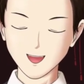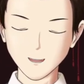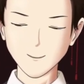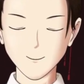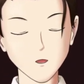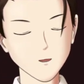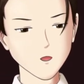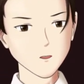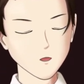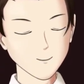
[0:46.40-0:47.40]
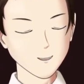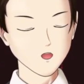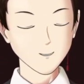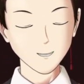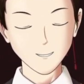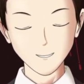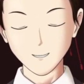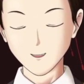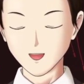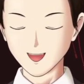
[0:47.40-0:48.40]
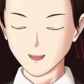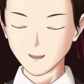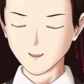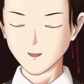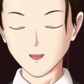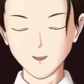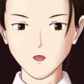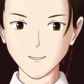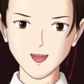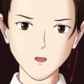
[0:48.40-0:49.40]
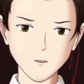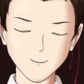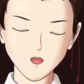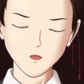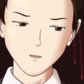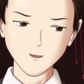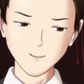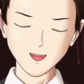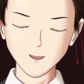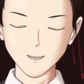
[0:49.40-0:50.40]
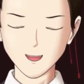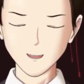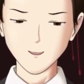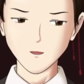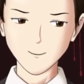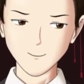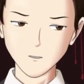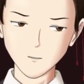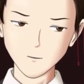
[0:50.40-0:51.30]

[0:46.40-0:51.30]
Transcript: perfect video to watch. If you're just here for the shipping and the cute